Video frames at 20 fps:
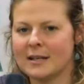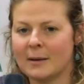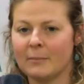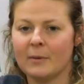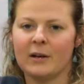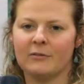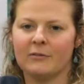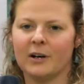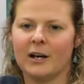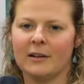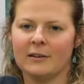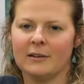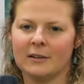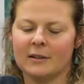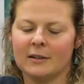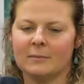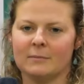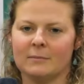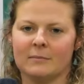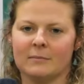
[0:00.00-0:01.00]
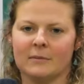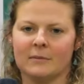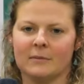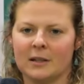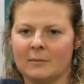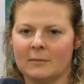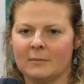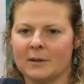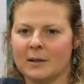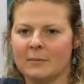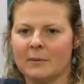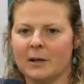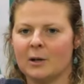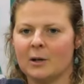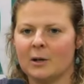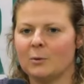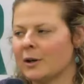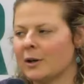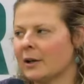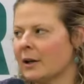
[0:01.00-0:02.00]
that might frighten them and they may
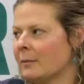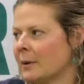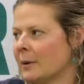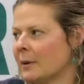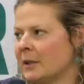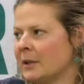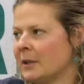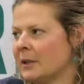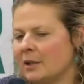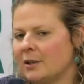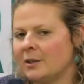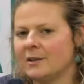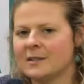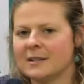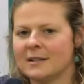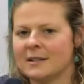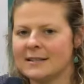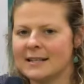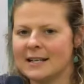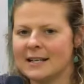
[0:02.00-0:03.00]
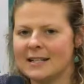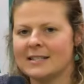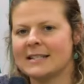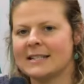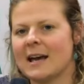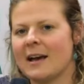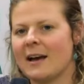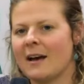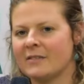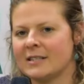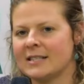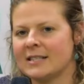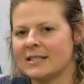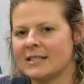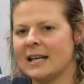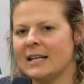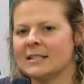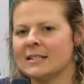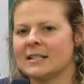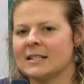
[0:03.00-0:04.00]
not want to come up near you. So I'd say just have a
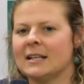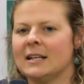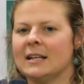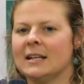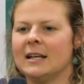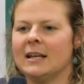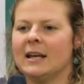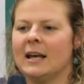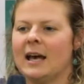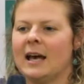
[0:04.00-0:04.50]
seat.